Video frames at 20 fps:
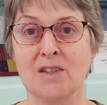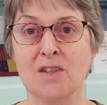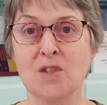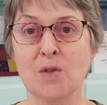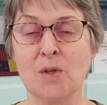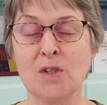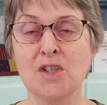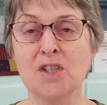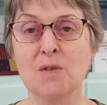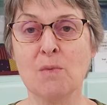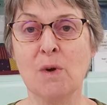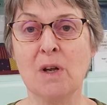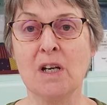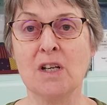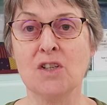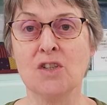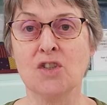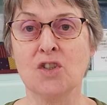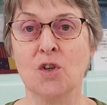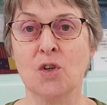So I just
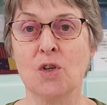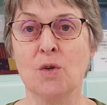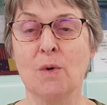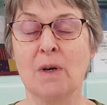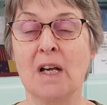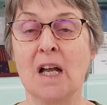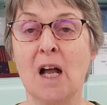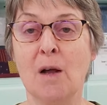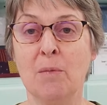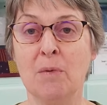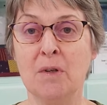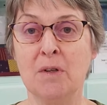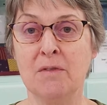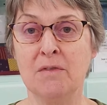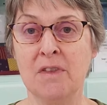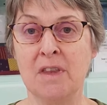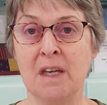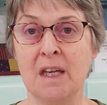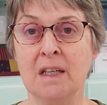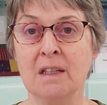wanted to show you a couple of
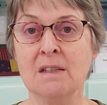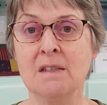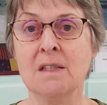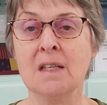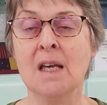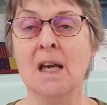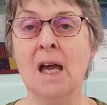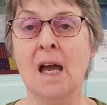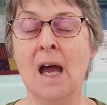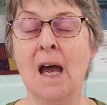things.